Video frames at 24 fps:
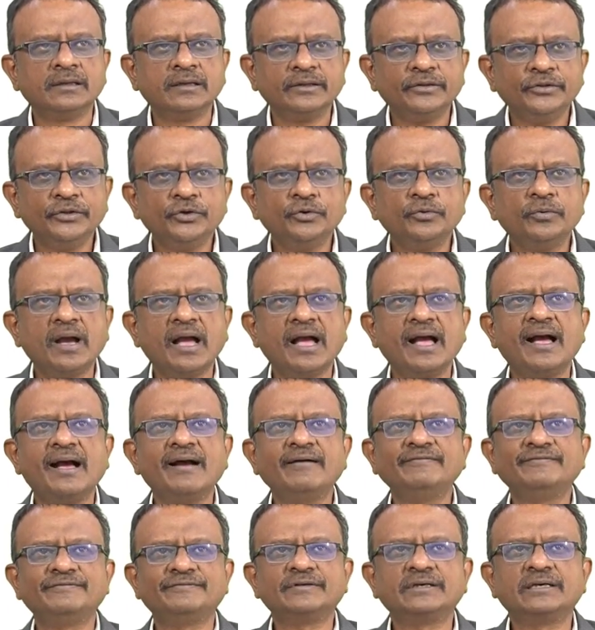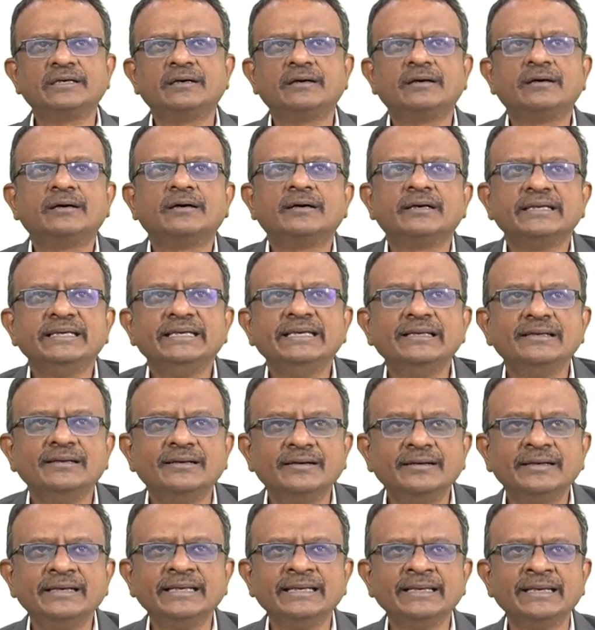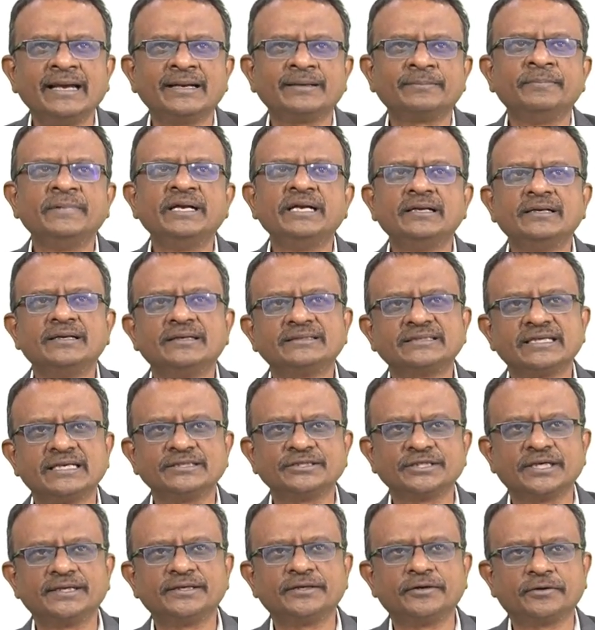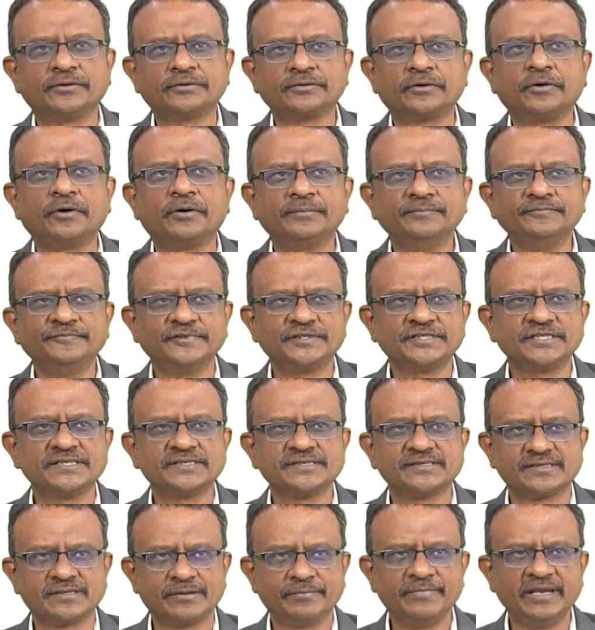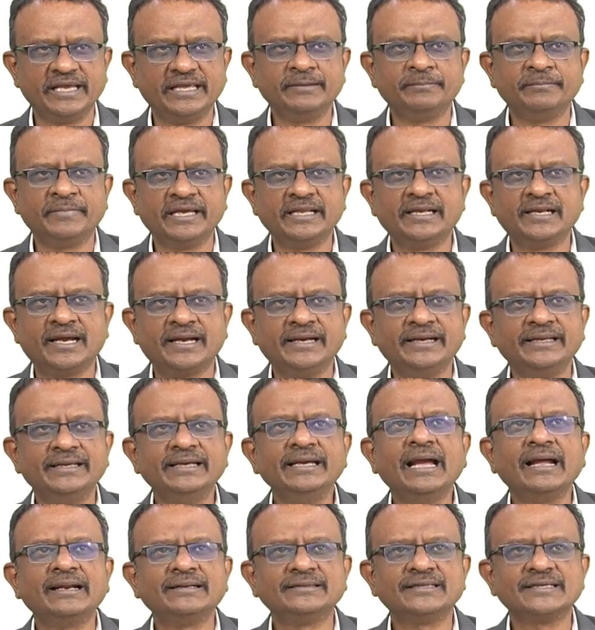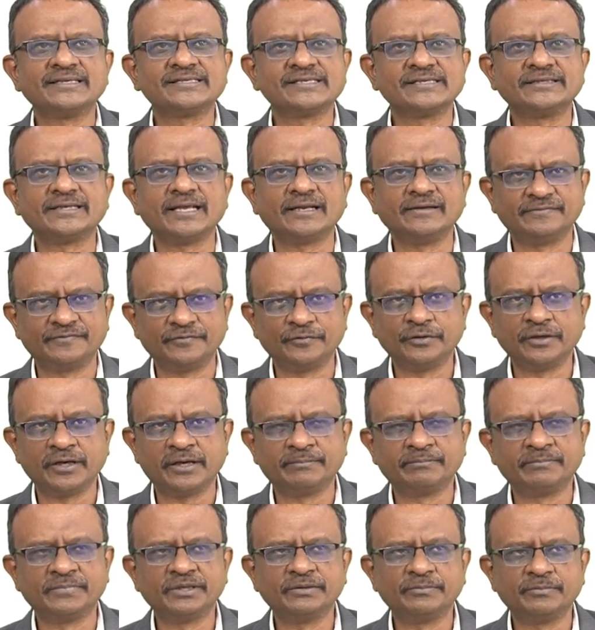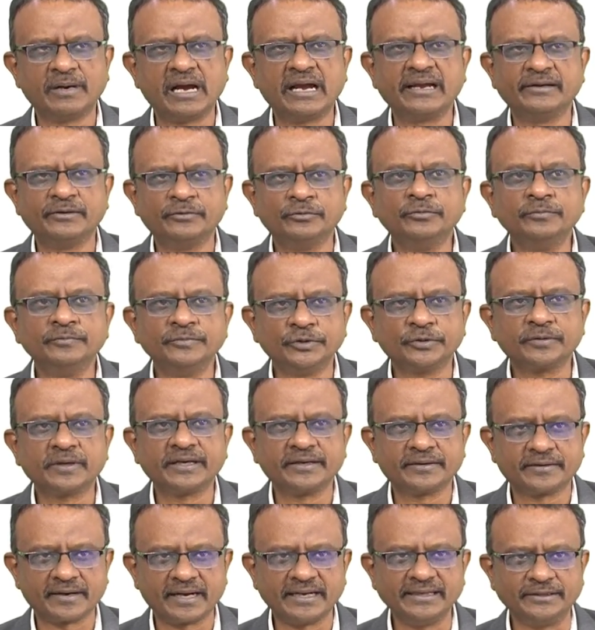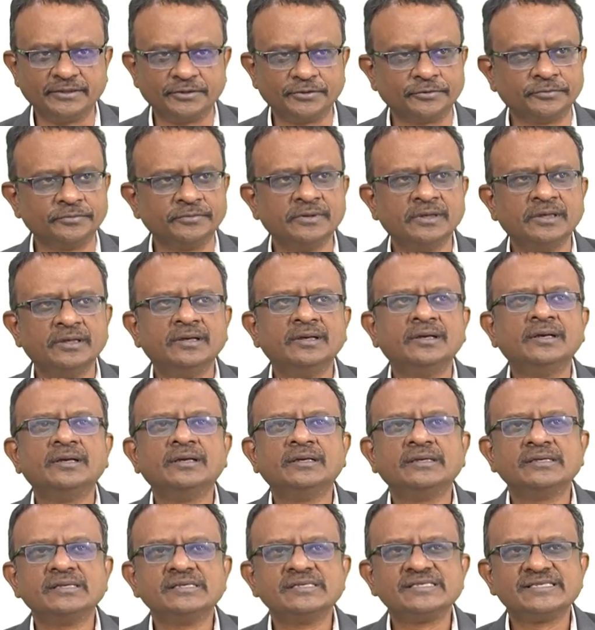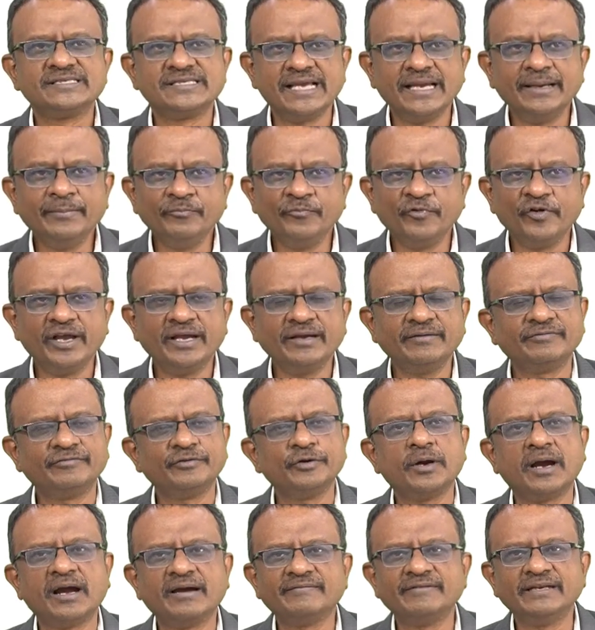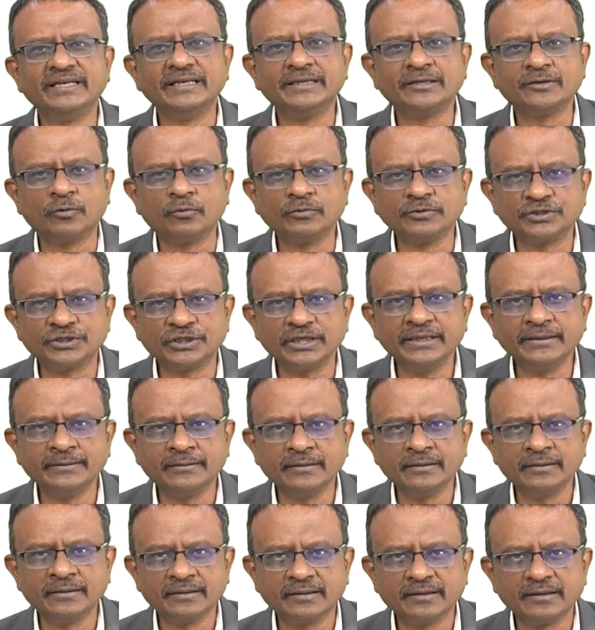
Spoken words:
you have a elearning@middleearthhr.com, which is the main mail ID, and there's a telephone number by whom you can write to. Same way, if you have any coaching